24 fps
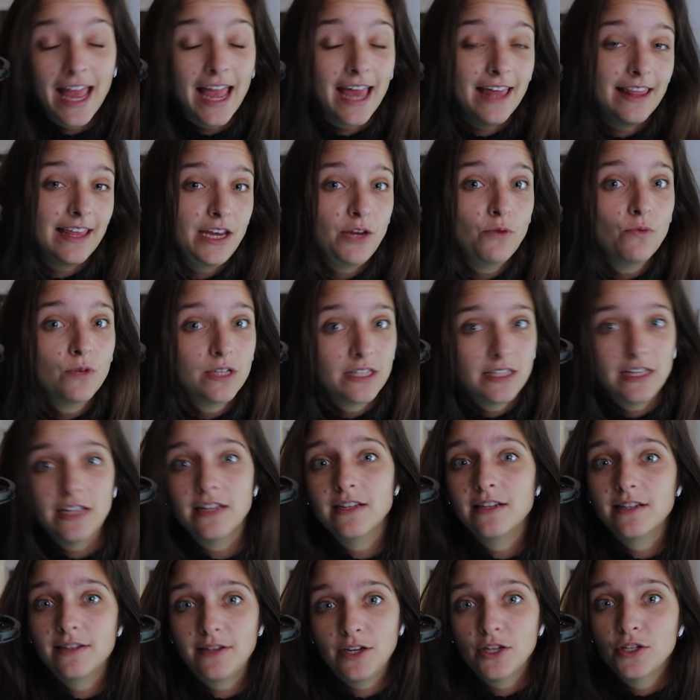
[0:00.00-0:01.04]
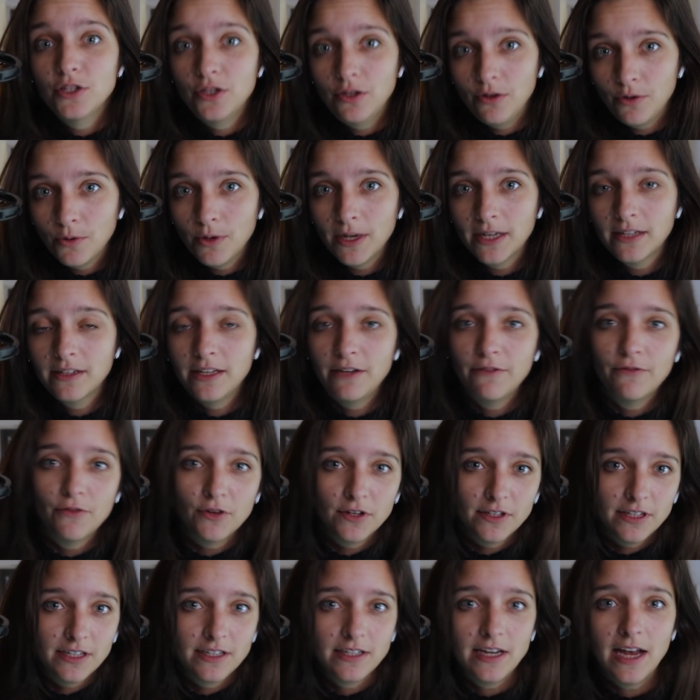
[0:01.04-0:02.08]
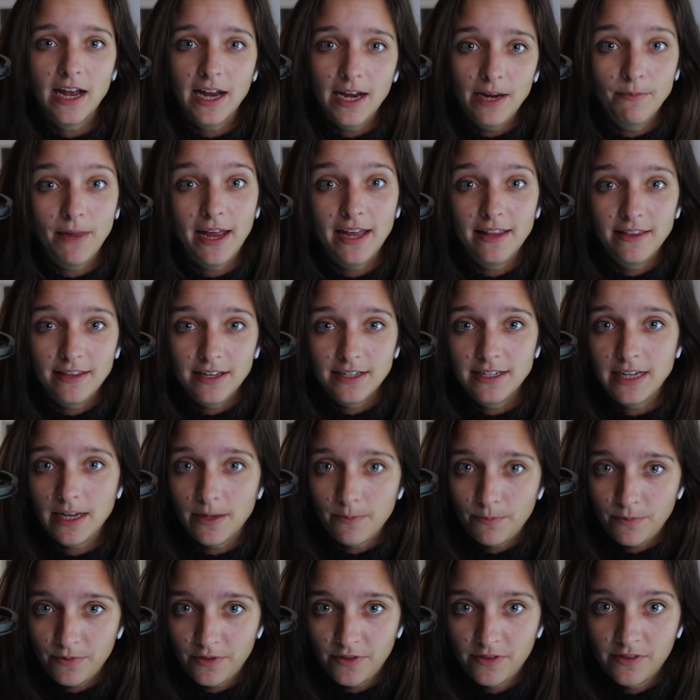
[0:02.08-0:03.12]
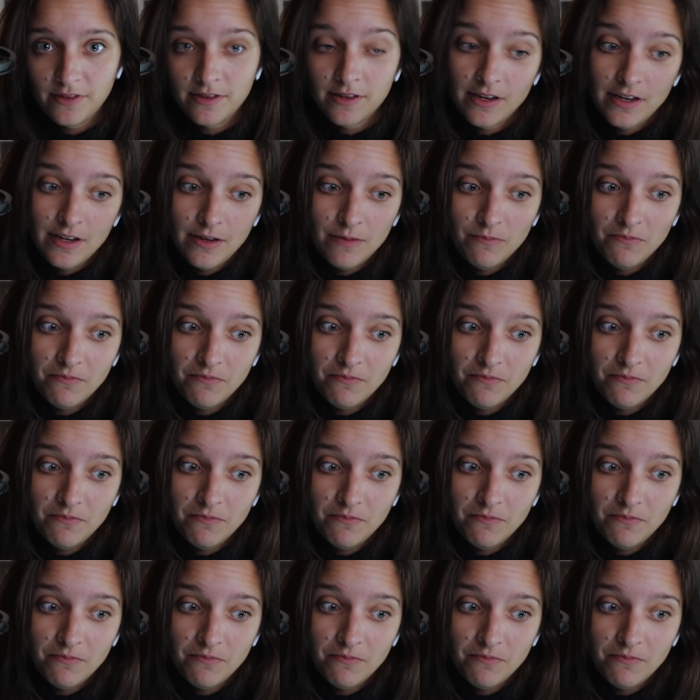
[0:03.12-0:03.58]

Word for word: and that you ascended too quickly for the time and the depths